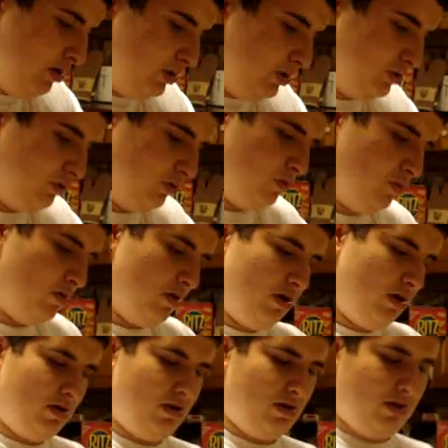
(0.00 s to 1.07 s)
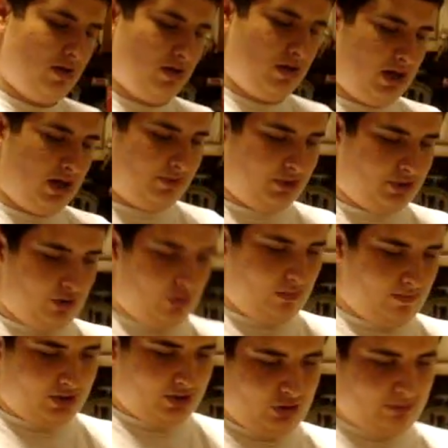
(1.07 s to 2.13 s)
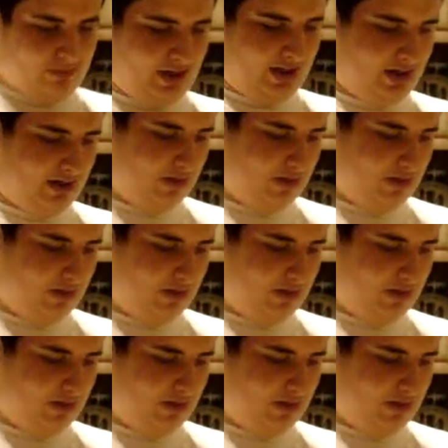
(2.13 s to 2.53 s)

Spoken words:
So I'm just screwing my screws back